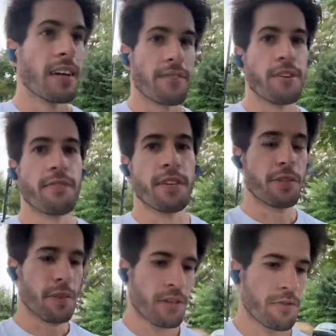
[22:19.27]
after I finished
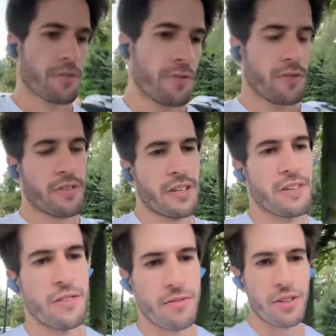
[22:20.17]
medical school and then
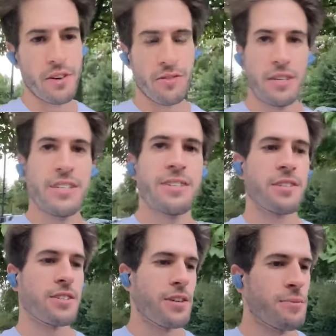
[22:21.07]
over the holidays in the
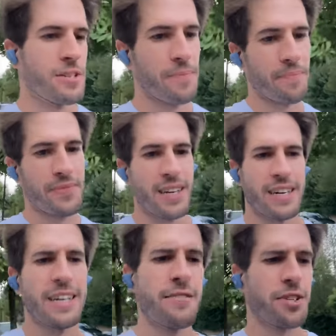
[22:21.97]
summer. I
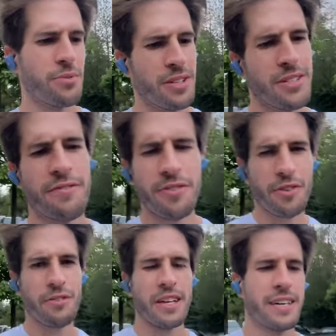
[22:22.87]
kind of just wanted to fully
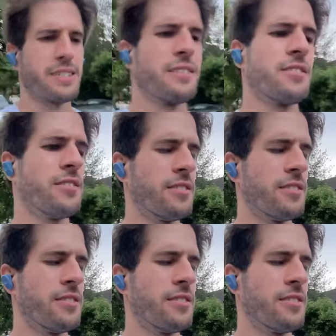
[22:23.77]
relax and not